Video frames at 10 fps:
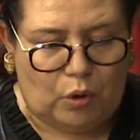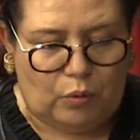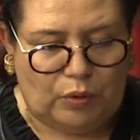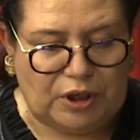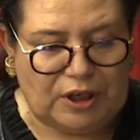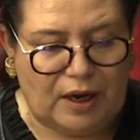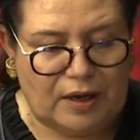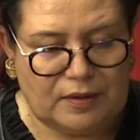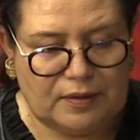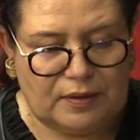which
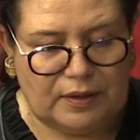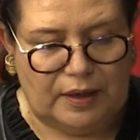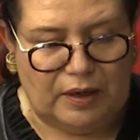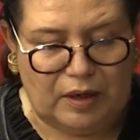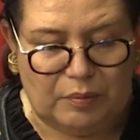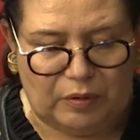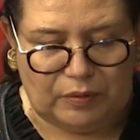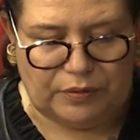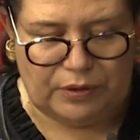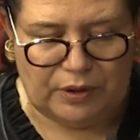has
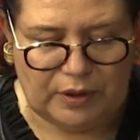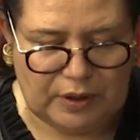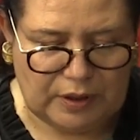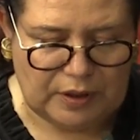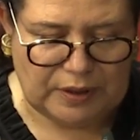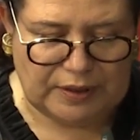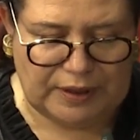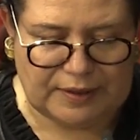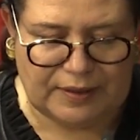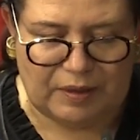enabled the
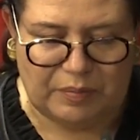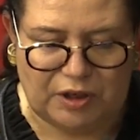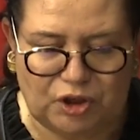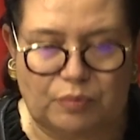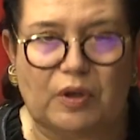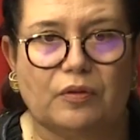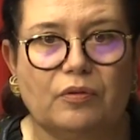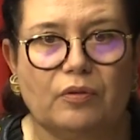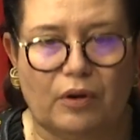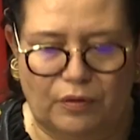
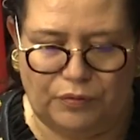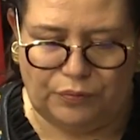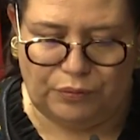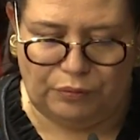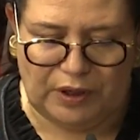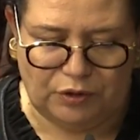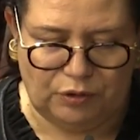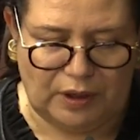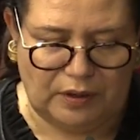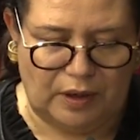establishment of a free
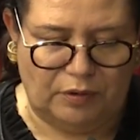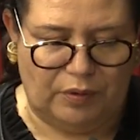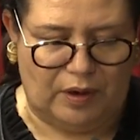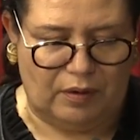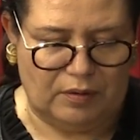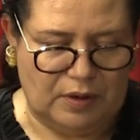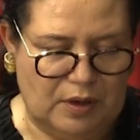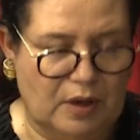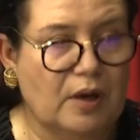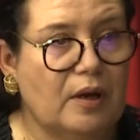trade area,
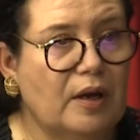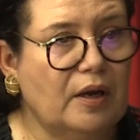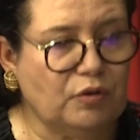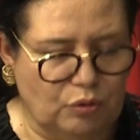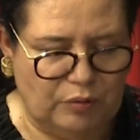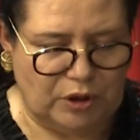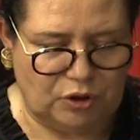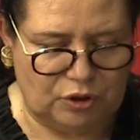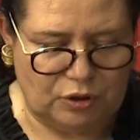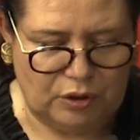and to
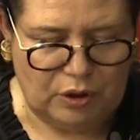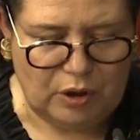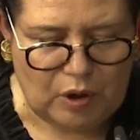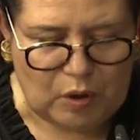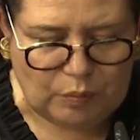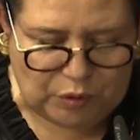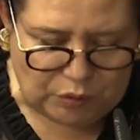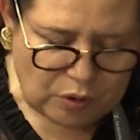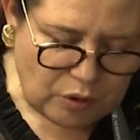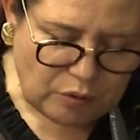which
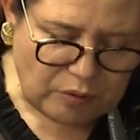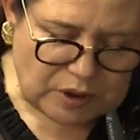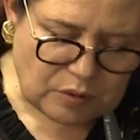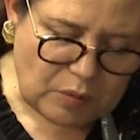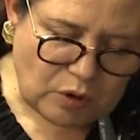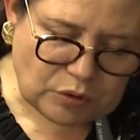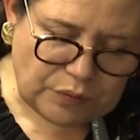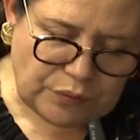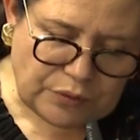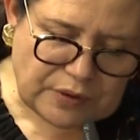Morocco was among the
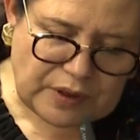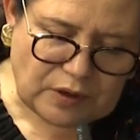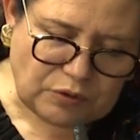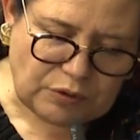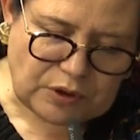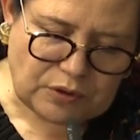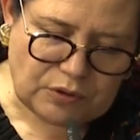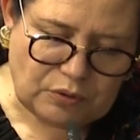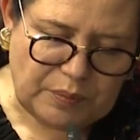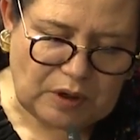first countries
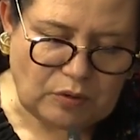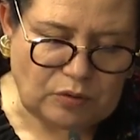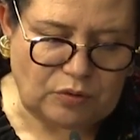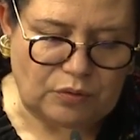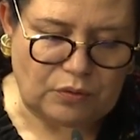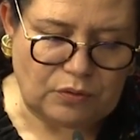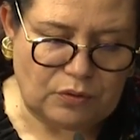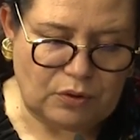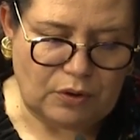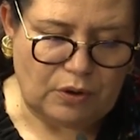to be
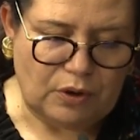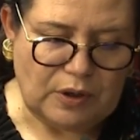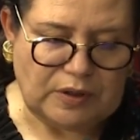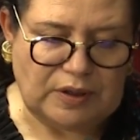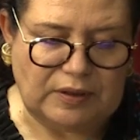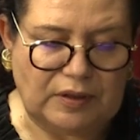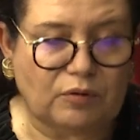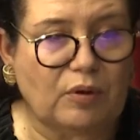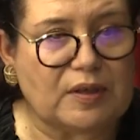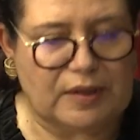concerned, since
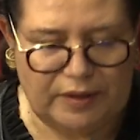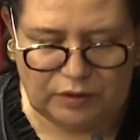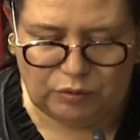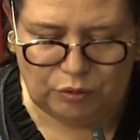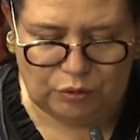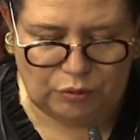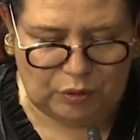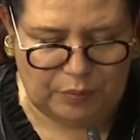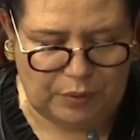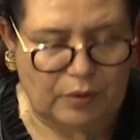it was linked to
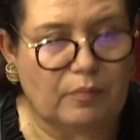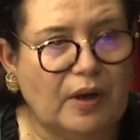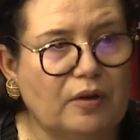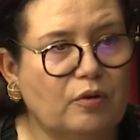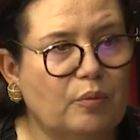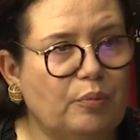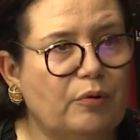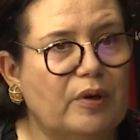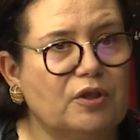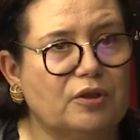Europe by a
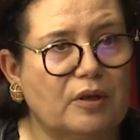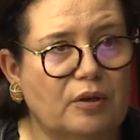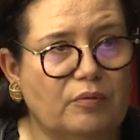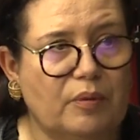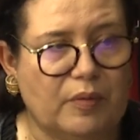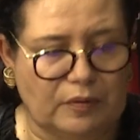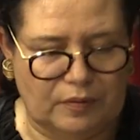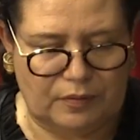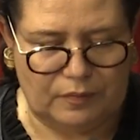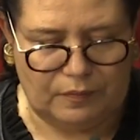cooperation
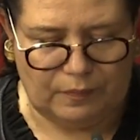agreement.